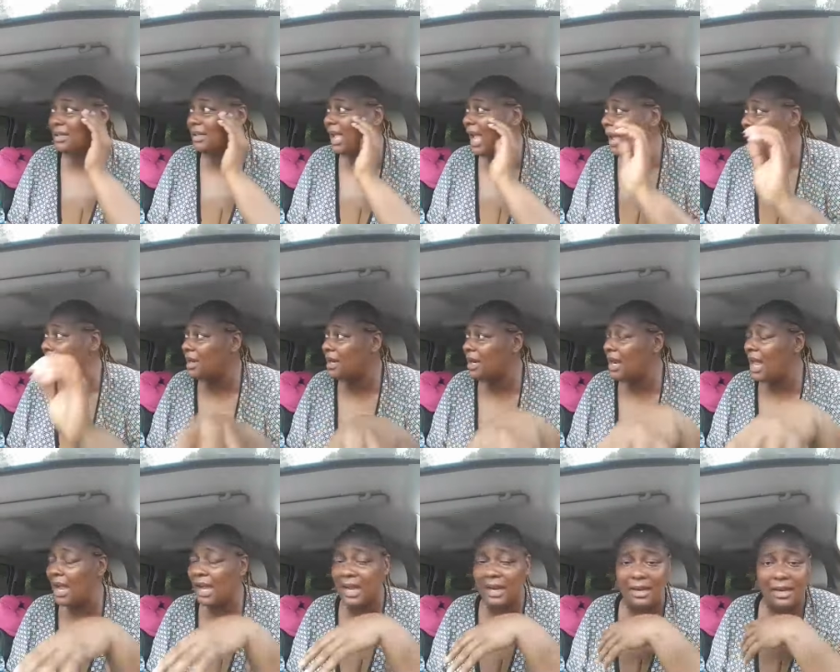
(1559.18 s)
Cammy look
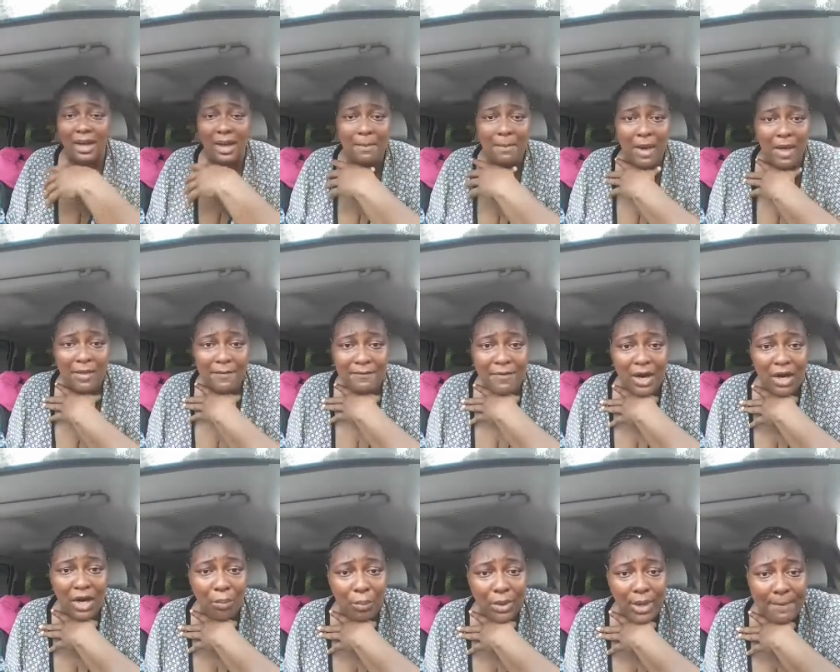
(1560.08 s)
like an, a
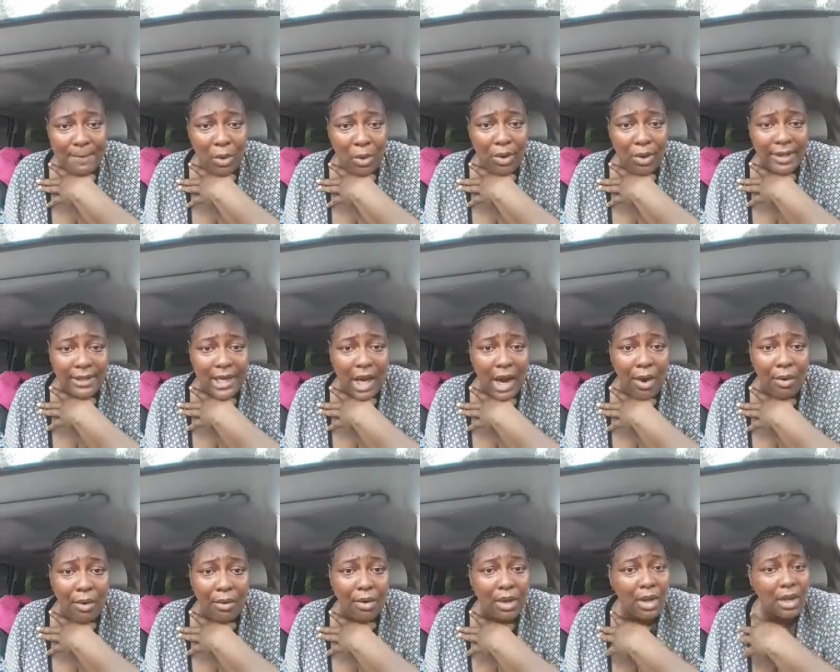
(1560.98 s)
motherfucking reborn
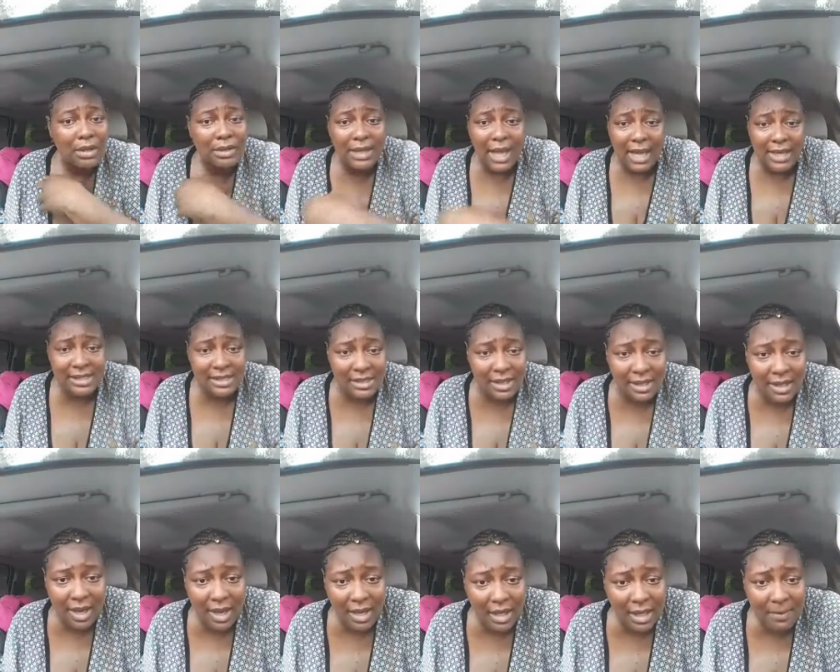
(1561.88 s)
doll. That's an
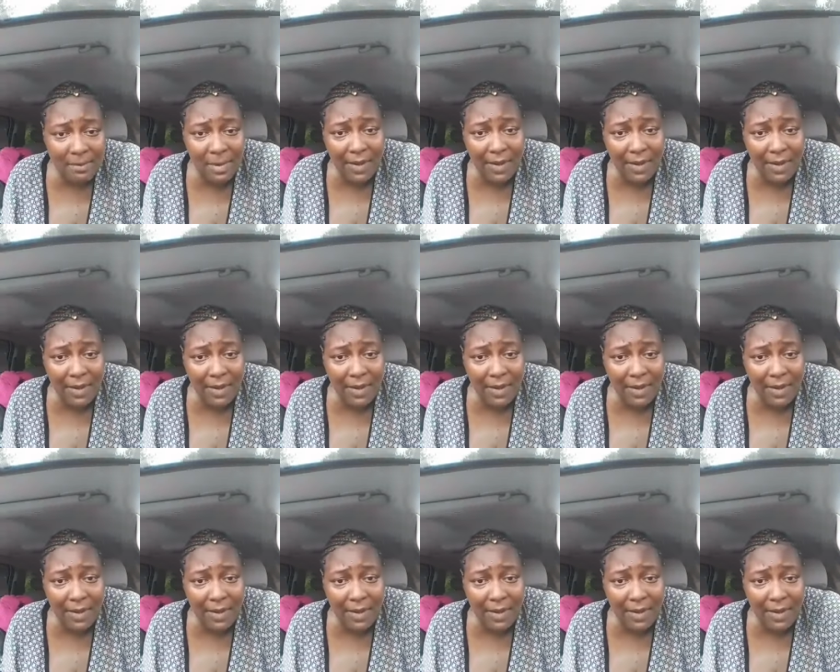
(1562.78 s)
ugly